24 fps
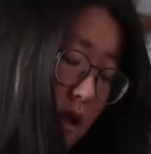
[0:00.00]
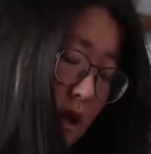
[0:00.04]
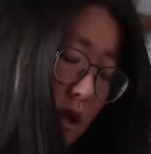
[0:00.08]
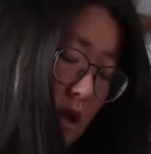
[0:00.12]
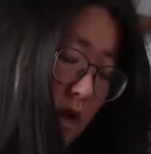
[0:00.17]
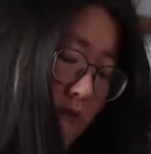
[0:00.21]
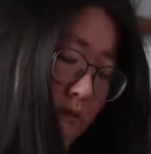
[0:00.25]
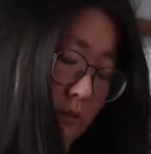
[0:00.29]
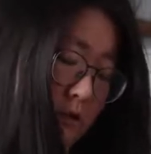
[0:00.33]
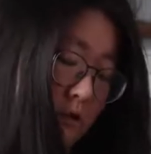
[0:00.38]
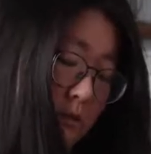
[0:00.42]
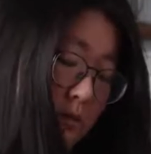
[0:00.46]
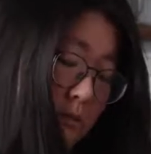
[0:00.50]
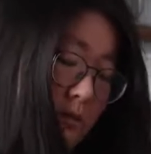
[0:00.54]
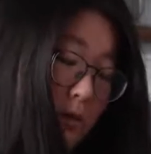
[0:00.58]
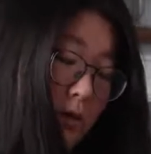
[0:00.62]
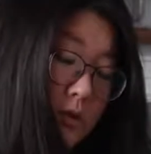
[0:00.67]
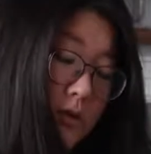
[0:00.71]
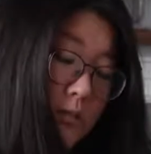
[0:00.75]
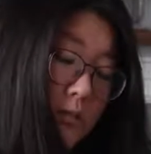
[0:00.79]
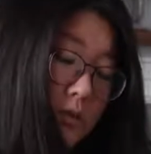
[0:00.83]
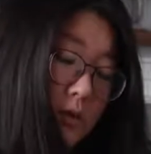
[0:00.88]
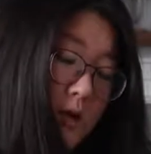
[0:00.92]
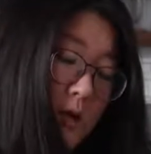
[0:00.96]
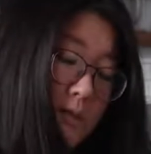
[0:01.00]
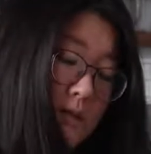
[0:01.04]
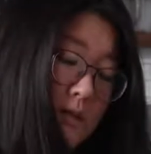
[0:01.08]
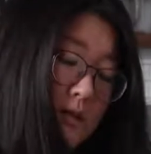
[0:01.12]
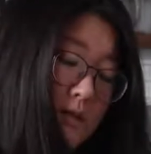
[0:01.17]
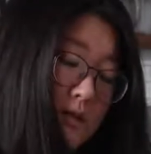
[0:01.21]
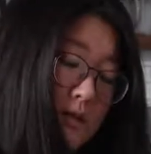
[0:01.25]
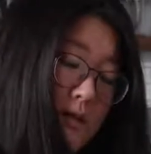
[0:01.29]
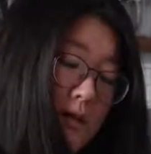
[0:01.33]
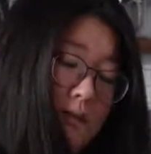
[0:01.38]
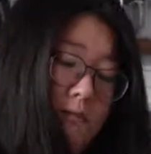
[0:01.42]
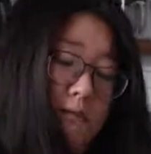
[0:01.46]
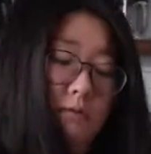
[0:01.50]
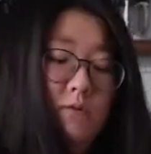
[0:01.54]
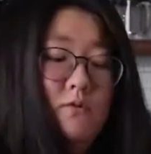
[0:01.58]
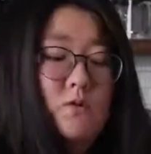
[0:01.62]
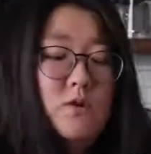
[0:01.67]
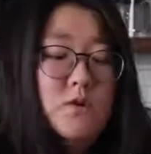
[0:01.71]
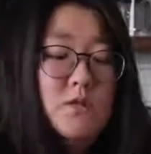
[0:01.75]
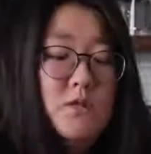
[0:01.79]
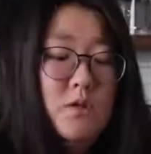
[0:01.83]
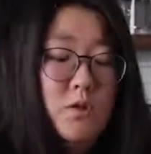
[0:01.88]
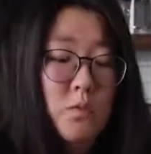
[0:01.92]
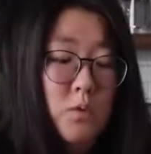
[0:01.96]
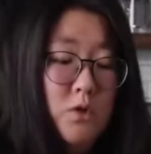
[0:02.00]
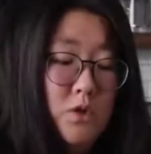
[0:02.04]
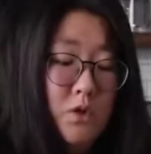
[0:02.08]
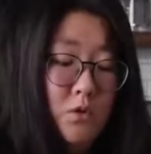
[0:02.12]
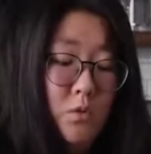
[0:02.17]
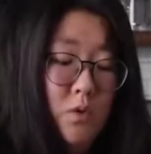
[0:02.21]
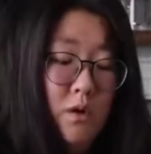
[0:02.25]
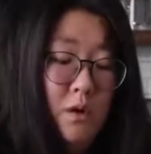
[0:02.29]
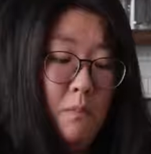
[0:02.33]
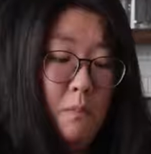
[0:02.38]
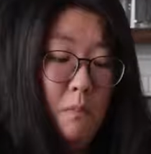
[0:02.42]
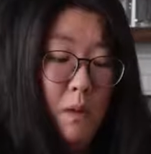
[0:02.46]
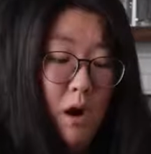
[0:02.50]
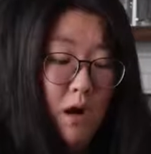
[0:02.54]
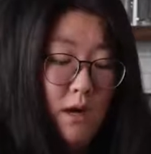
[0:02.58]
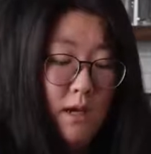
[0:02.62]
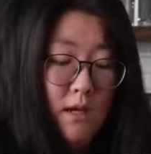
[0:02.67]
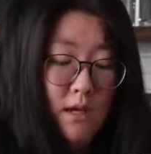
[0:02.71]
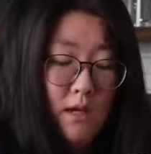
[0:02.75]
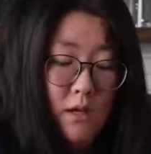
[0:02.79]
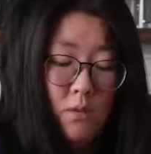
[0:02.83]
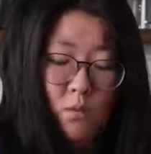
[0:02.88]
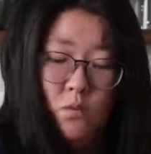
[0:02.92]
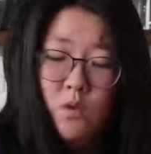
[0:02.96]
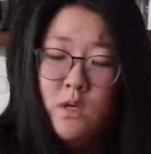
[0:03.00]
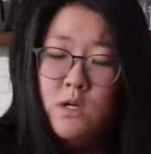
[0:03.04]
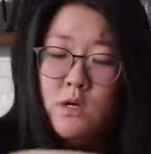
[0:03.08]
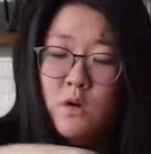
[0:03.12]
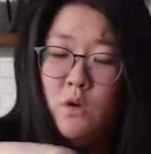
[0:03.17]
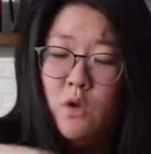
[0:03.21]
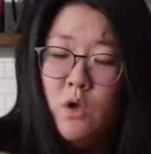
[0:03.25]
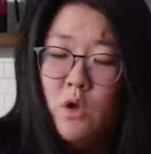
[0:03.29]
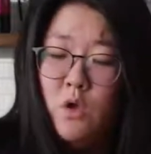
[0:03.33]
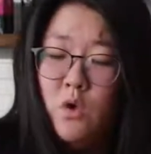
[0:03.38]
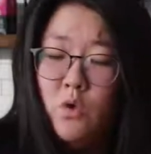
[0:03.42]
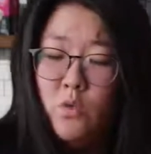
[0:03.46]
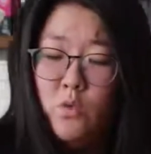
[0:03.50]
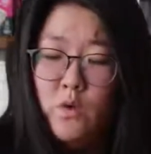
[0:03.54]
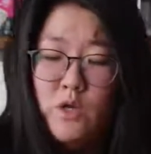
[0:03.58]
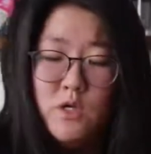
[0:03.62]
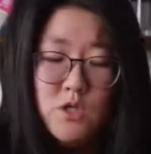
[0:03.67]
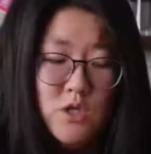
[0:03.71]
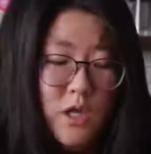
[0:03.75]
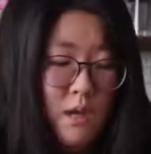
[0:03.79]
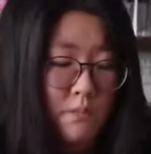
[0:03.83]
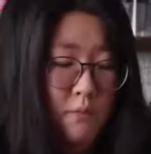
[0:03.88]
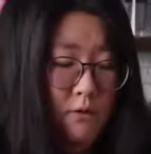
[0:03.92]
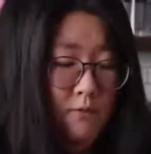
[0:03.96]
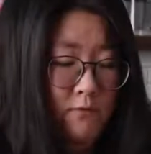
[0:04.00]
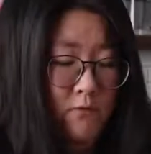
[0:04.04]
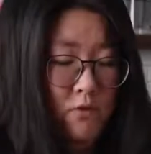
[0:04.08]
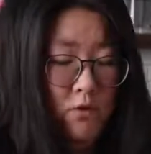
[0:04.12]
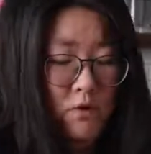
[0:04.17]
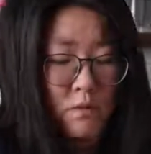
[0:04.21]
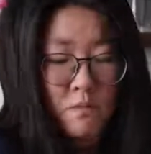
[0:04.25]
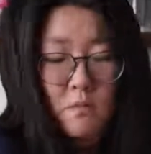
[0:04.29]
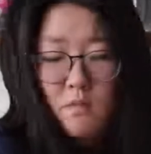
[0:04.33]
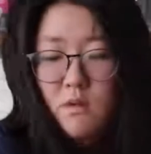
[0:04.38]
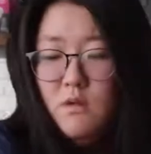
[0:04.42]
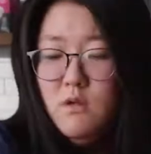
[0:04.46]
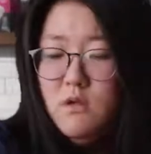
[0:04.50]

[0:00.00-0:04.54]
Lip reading: If you're doing multiple cups at a time, of course you do want to mark it in one way, shape, or form.